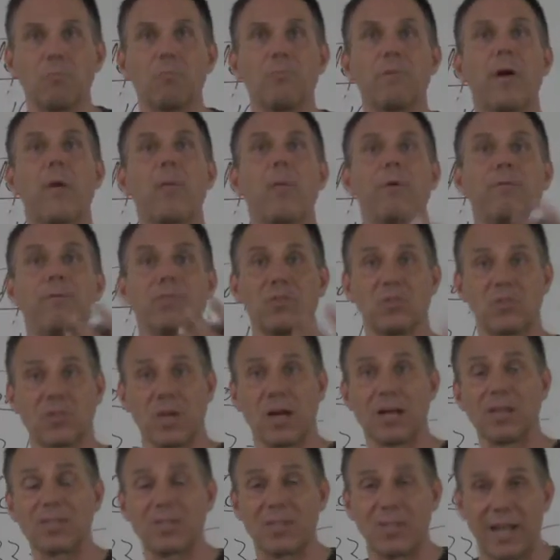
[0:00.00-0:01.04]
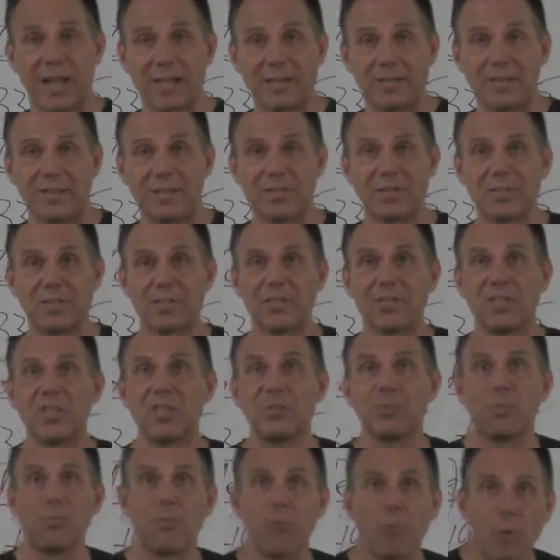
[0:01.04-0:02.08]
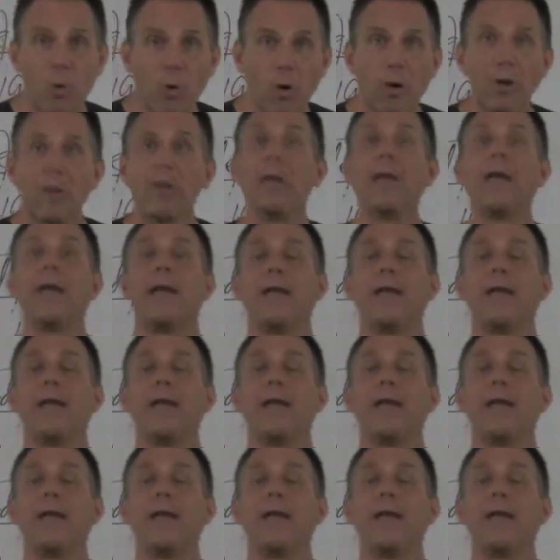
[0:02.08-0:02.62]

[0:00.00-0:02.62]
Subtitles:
Now, we've discussed the 1960s before.